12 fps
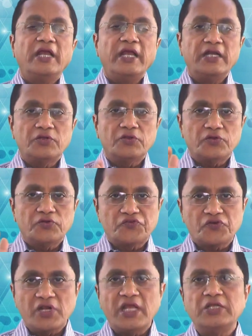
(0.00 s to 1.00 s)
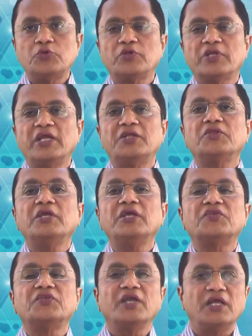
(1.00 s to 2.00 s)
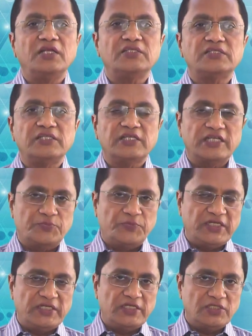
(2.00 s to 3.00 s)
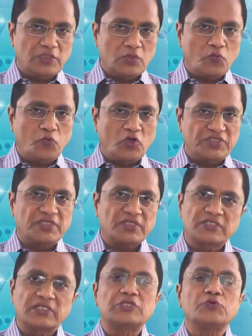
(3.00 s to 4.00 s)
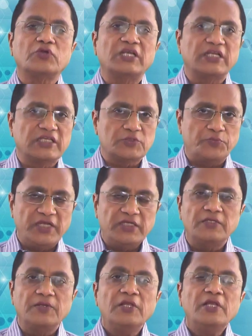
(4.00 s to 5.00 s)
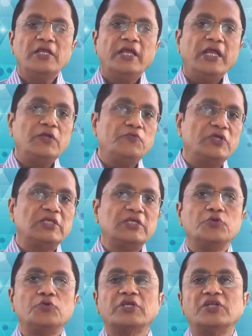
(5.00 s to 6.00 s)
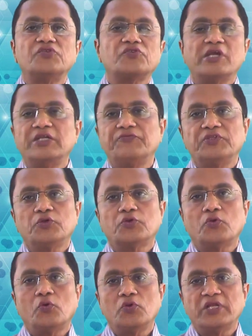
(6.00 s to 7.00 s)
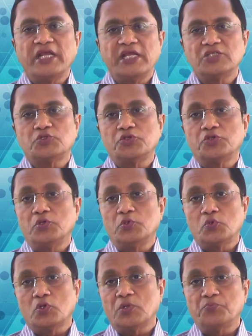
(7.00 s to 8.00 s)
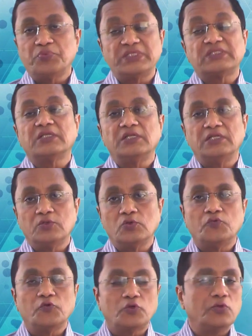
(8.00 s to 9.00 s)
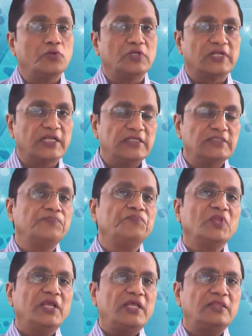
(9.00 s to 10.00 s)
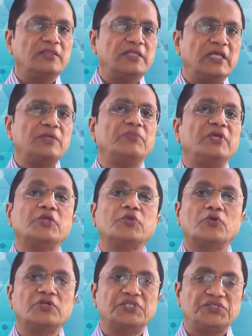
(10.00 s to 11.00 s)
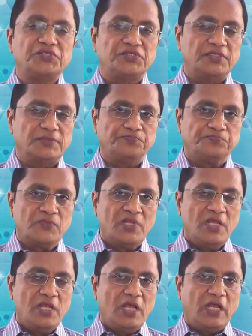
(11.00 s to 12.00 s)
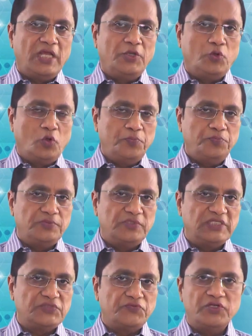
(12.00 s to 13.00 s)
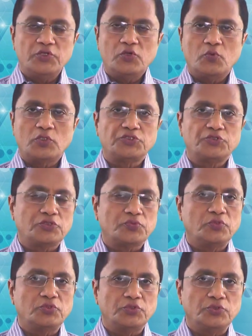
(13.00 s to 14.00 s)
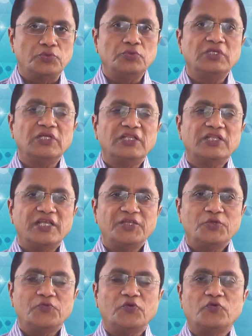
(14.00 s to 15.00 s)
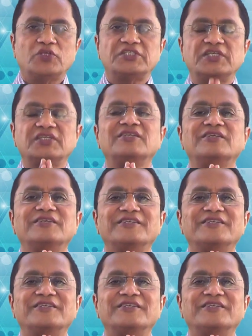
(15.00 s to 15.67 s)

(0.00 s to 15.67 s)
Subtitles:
and try to get a realistic expectation of what success you can expect. And whether you can try it with your own eggs or you have to compulsorily go for donor eggs and then make your decision. I hope this video was useful to you. Thank you for watching.